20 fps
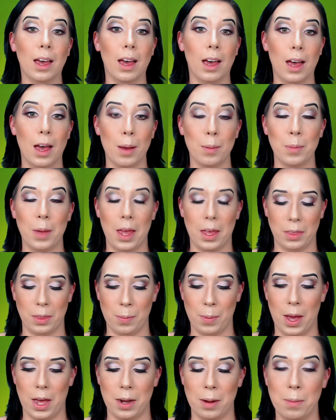at
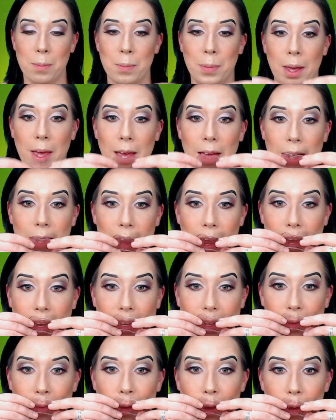the bottom, but I
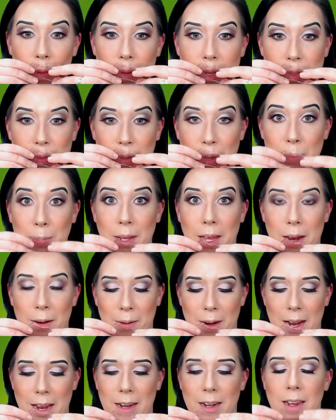can always reapply it,
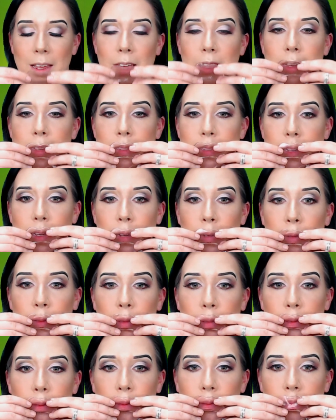right? So,
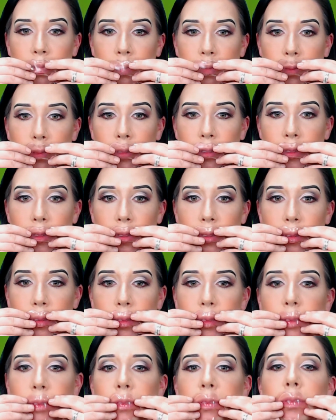we're just gonna,